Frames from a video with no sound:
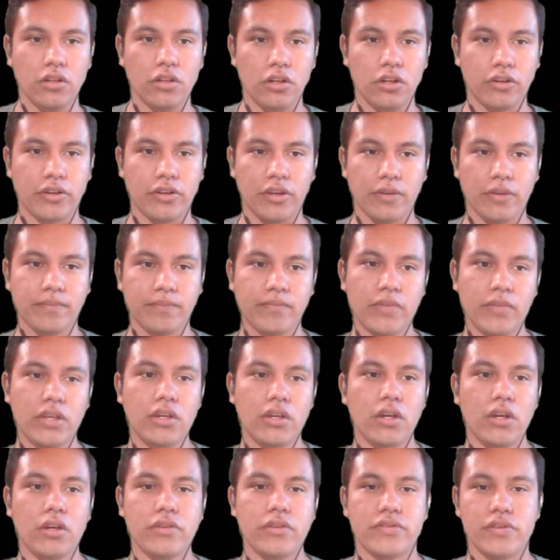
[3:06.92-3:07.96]
Okay,
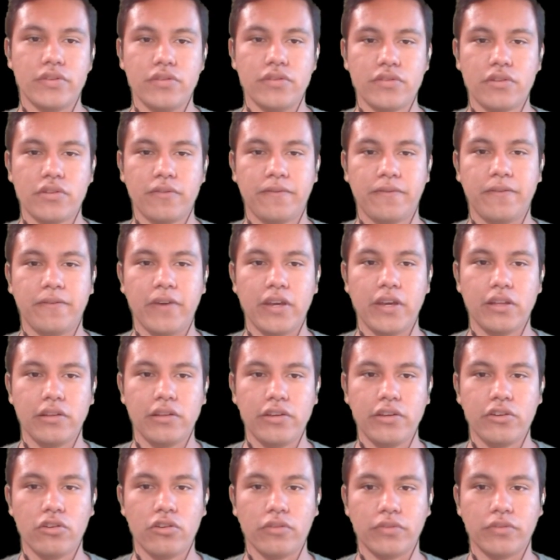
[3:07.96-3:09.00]
since the
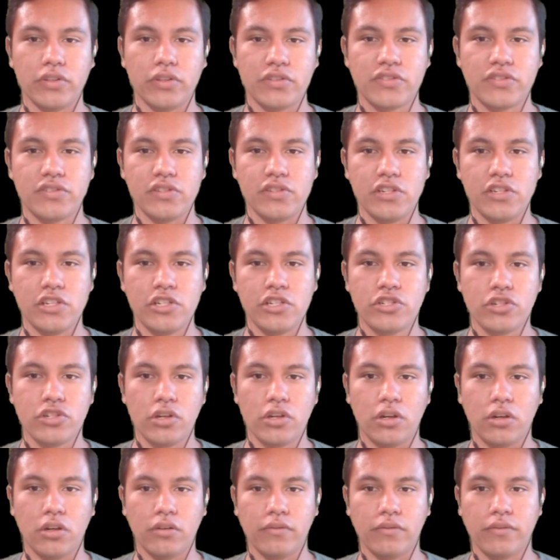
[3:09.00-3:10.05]
failure of the siege
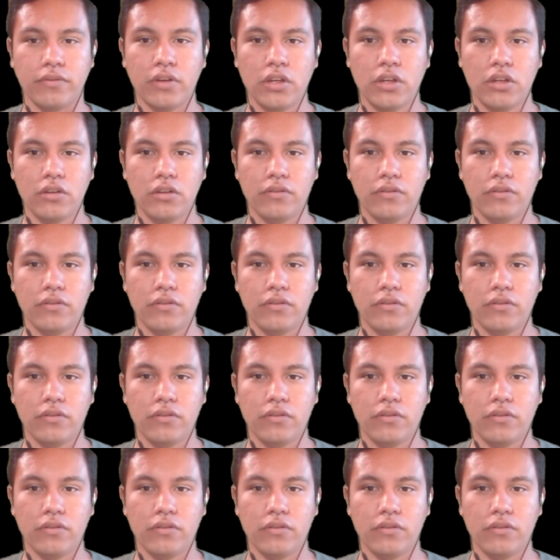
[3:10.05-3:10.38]
of